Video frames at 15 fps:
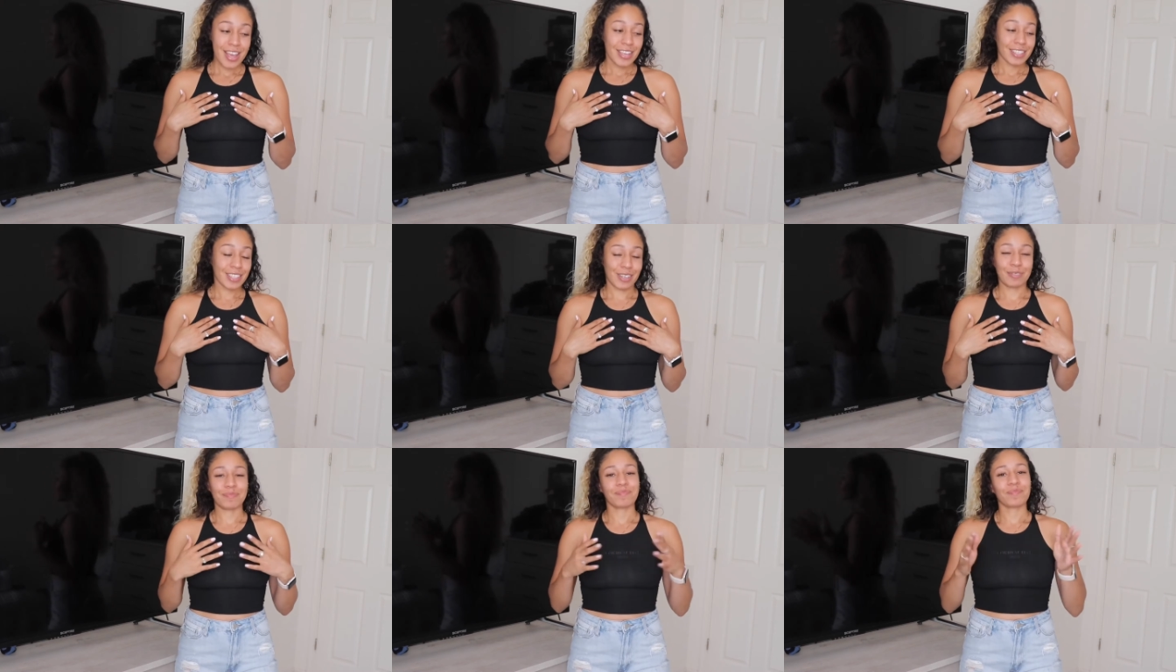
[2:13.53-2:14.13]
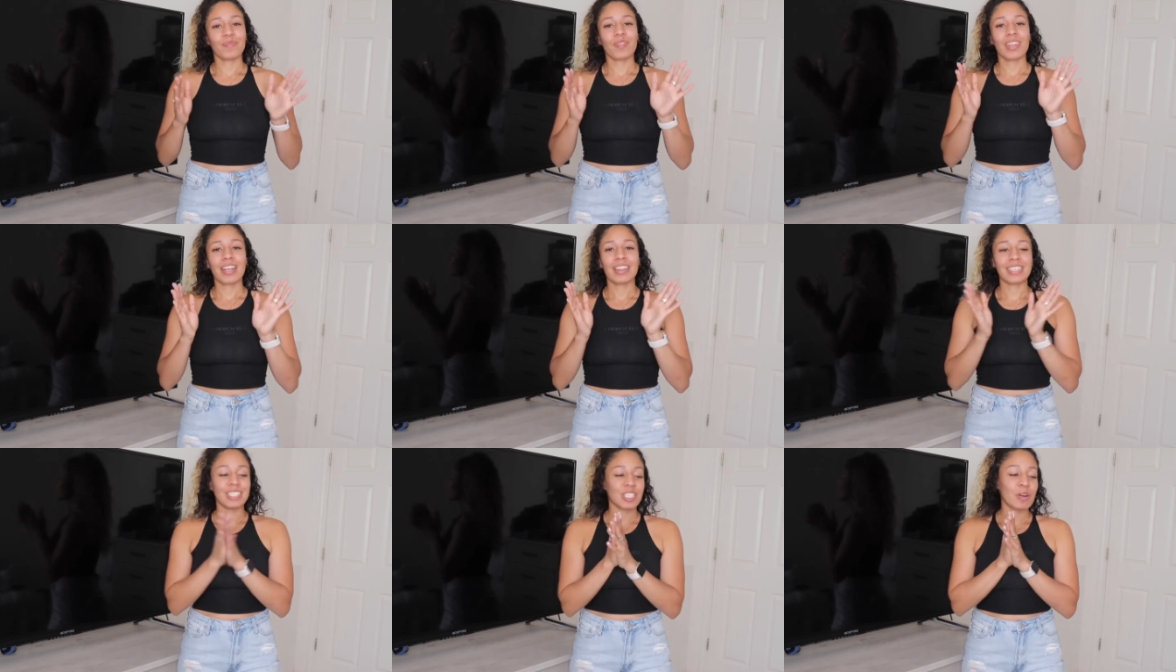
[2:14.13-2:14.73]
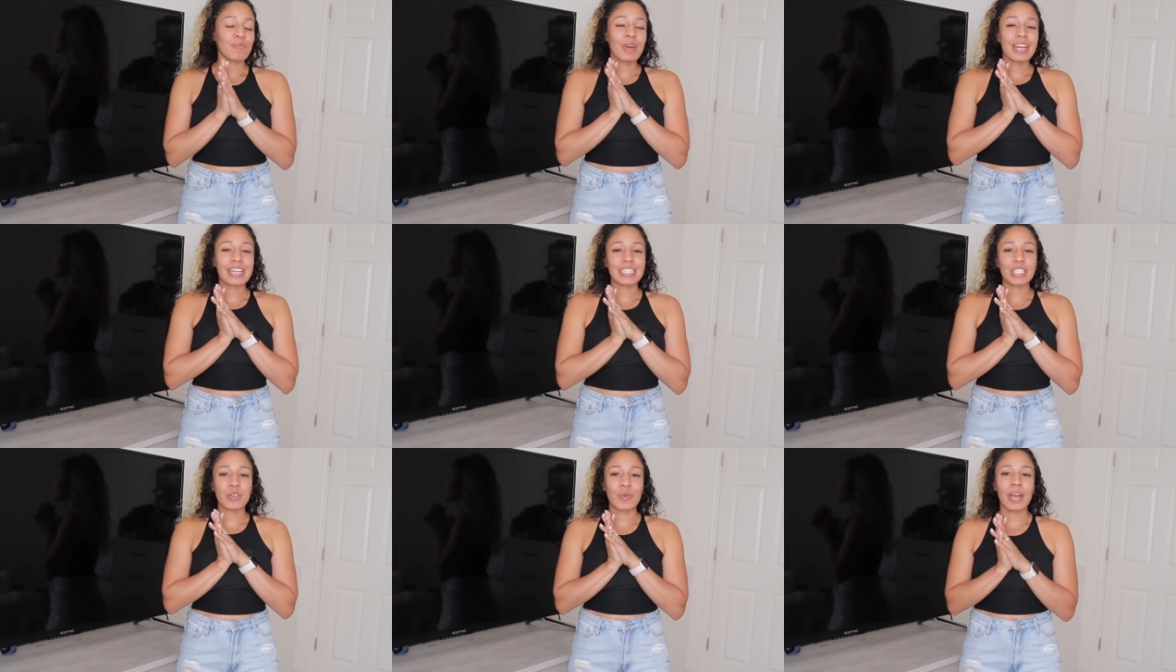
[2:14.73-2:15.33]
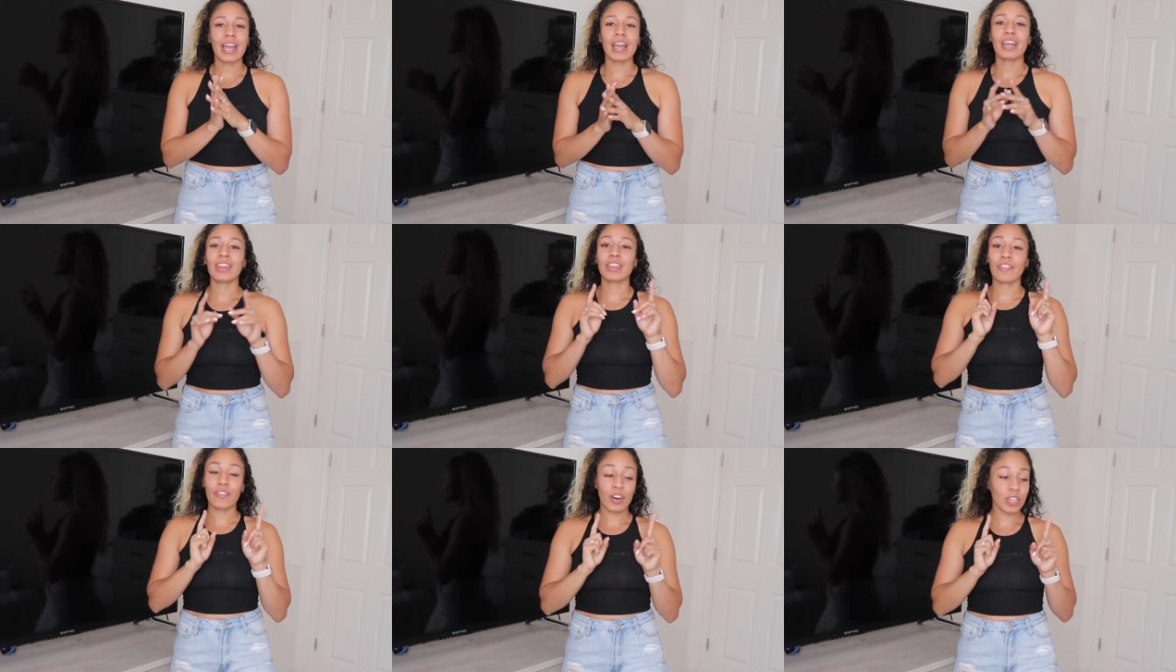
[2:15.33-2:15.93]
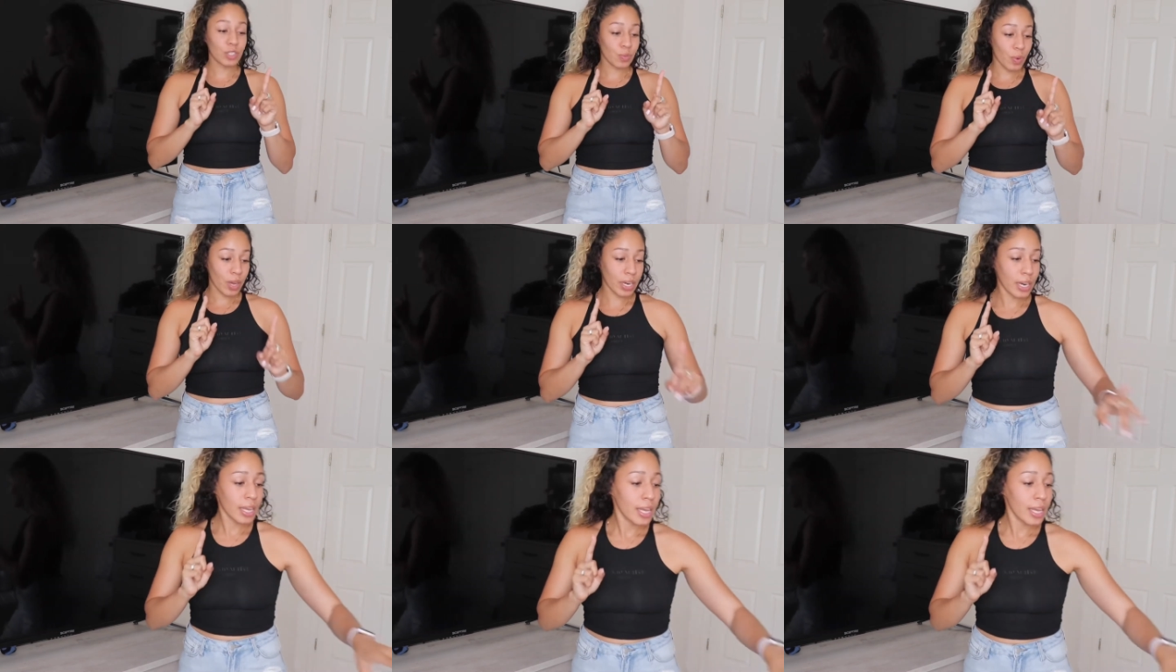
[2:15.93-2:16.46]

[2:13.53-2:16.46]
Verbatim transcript: So, let's jump right into it. The first one